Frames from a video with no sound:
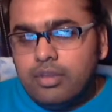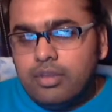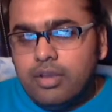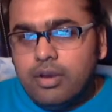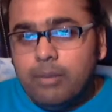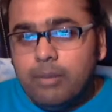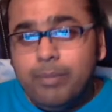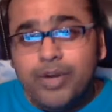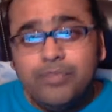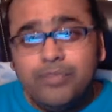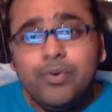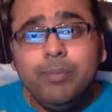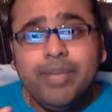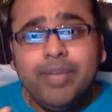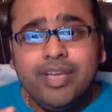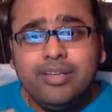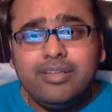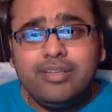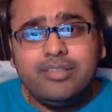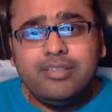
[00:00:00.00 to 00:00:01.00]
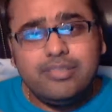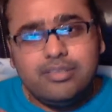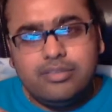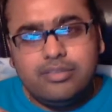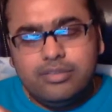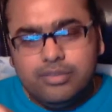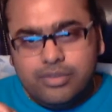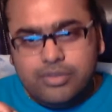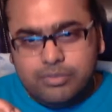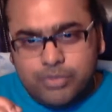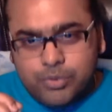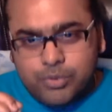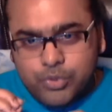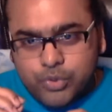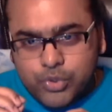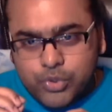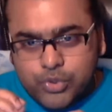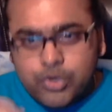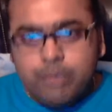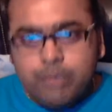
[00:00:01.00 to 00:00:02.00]
But for beginners,
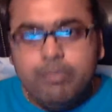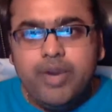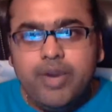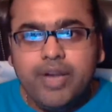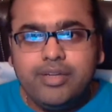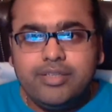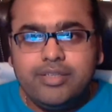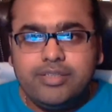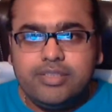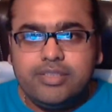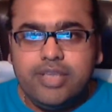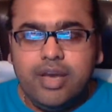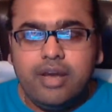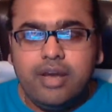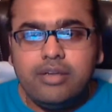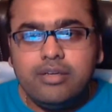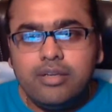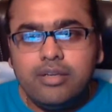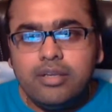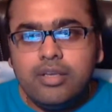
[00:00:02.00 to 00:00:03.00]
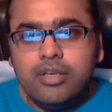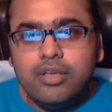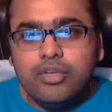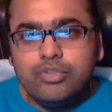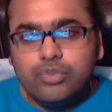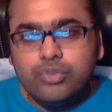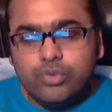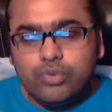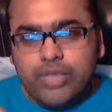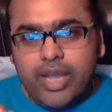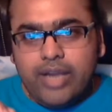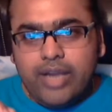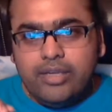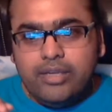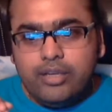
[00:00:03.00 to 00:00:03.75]
you should practice dhyan so that